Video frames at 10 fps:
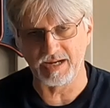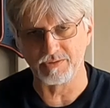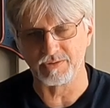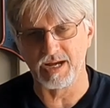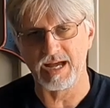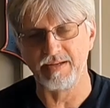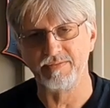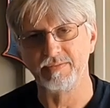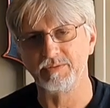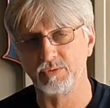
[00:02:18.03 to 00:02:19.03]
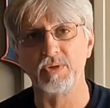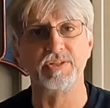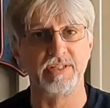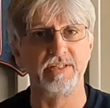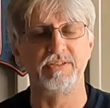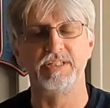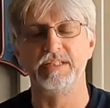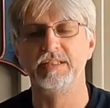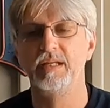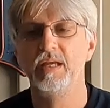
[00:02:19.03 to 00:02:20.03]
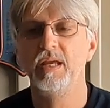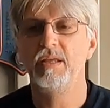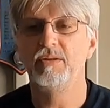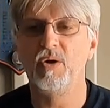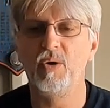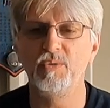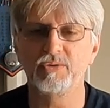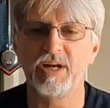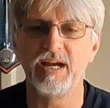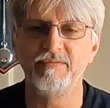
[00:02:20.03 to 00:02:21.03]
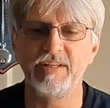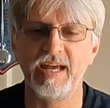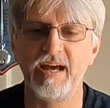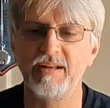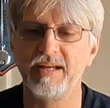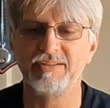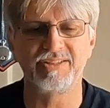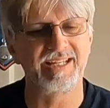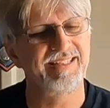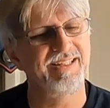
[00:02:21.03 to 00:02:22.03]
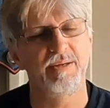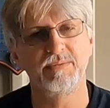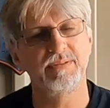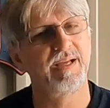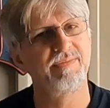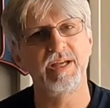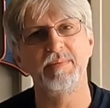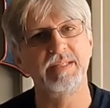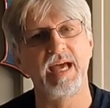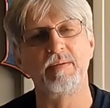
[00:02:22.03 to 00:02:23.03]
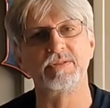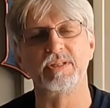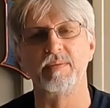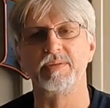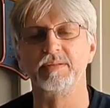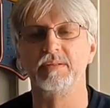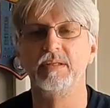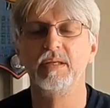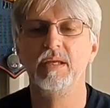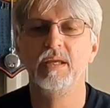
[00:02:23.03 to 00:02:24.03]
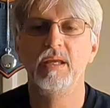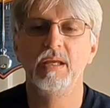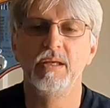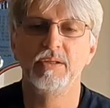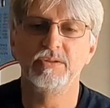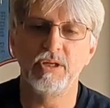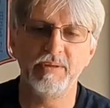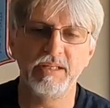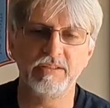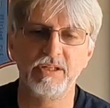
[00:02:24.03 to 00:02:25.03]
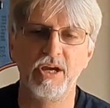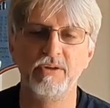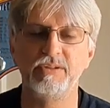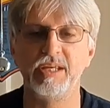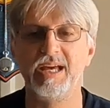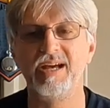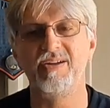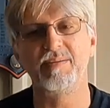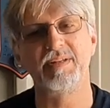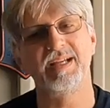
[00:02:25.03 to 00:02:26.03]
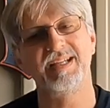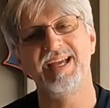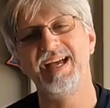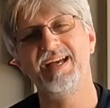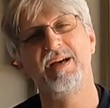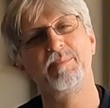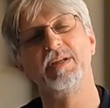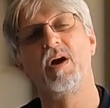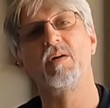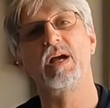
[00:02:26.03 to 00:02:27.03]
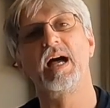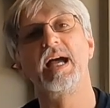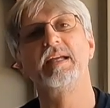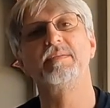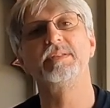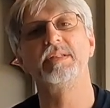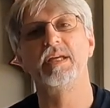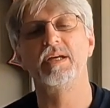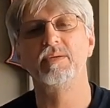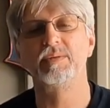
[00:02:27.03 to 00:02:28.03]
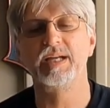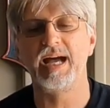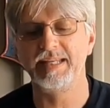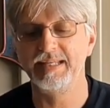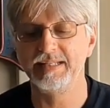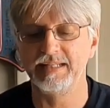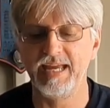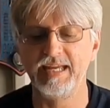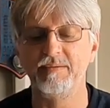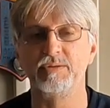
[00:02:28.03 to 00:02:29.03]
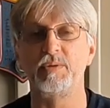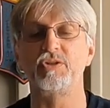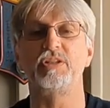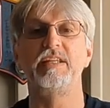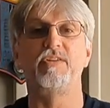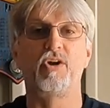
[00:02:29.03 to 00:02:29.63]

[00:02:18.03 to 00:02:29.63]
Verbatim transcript: hour drive, I was going to Tennessee. The whole drive down, I was like, you know, coming down with something. So we get to the hotel, and I'm like, ah, I'll be all right. No, we got in late. We supposed to leave